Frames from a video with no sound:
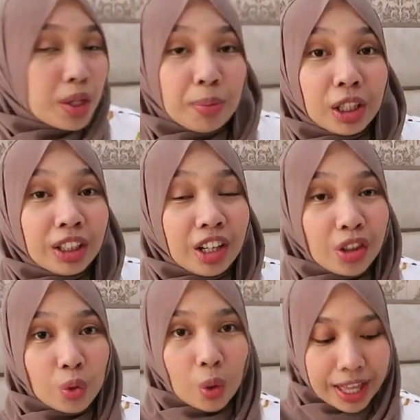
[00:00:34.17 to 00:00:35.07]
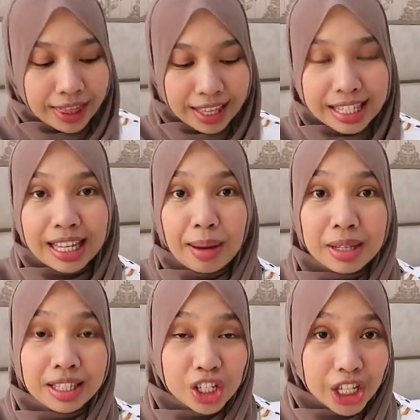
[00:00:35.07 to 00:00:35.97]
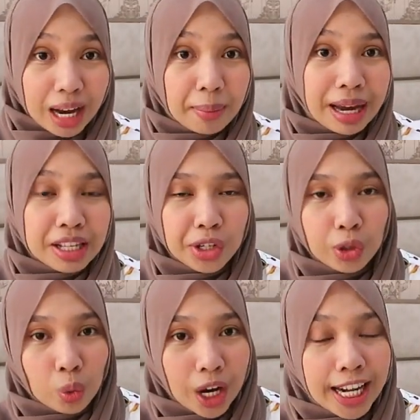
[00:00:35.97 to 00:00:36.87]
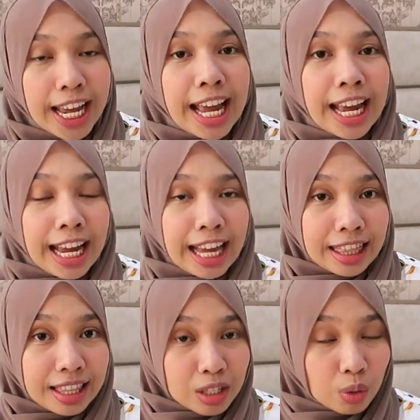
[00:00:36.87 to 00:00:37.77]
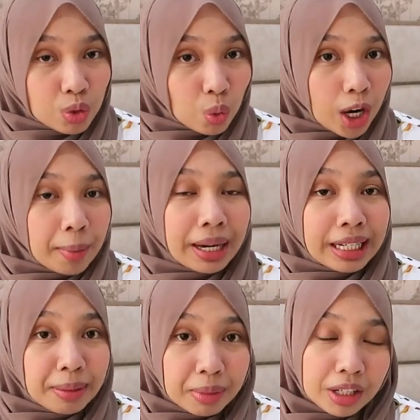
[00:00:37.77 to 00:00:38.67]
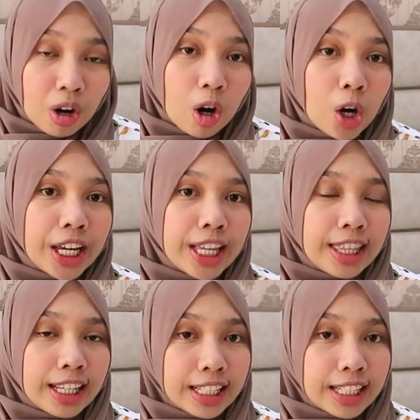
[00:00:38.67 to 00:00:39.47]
bought another one. This time it's the Jack by 01, and this was worn by Lee Min Ho in the